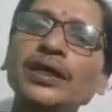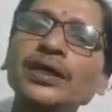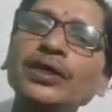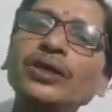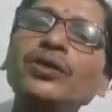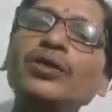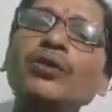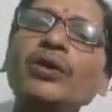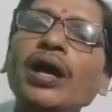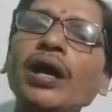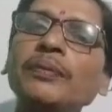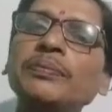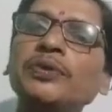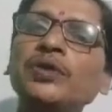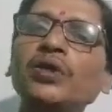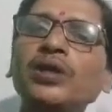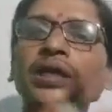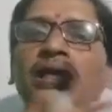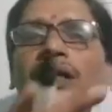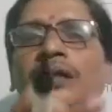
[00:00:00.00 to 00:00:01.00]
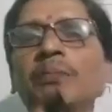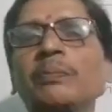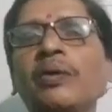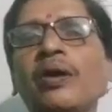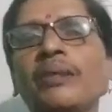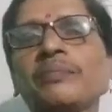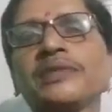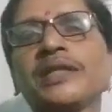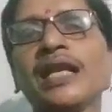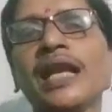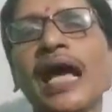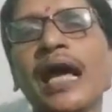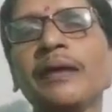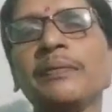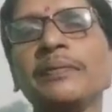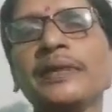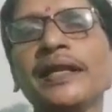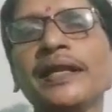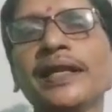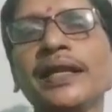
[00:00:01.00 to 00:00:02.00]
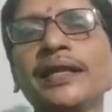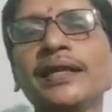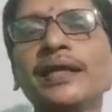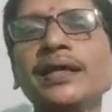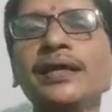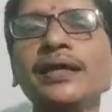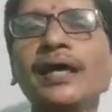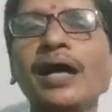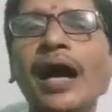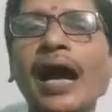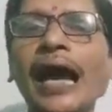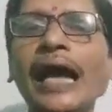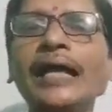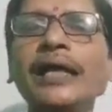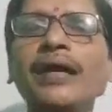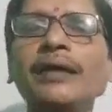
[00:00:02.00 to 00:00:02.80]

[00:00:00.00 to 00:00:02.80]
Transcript: you have to inform the librarian. I